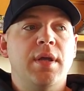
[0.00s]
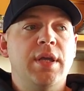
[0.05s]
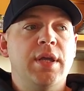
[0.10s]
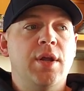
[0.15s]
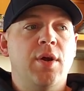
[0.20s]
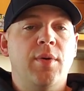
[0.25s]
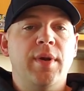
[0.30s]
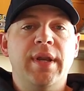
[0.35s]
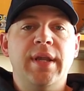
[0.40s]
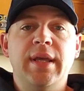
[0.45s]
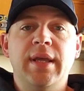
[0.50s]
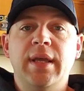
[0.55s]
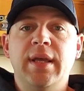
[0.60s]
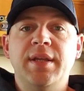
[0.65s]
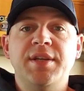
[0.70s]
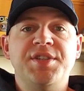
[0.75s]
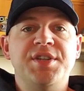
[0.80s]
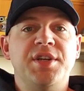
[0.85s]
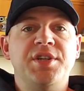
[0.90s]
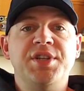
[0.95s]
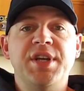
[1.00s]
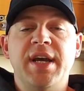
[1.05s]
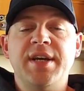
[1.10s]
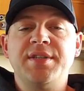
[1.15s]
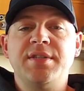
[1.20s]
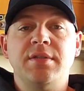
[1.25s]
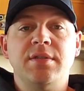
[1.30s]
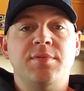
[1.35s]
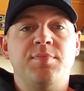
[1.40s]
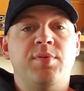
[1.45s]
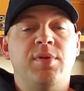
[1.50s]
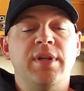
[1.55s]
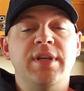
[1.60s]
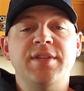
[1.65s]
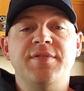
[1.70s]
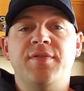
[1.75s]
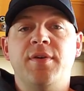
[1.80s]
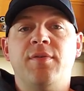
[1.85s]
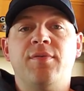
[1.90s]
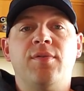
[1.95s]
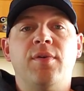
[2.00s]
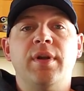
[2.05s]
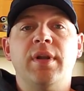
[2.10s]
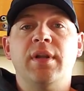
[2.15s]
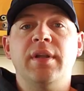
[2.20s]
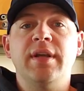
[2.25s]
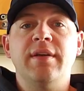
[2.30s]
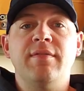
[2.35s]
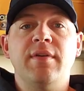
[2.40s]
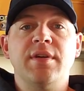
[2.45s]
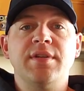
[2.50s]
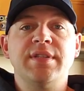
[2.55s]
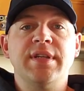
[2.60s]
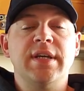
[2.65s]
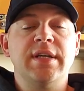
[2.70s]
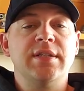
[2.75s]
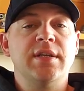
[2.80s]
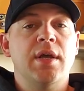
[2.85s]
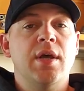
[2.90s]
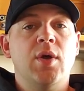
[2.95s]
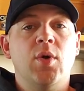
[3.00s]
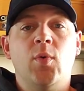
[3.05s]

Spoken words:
any suggestions, please feel free to leave those things.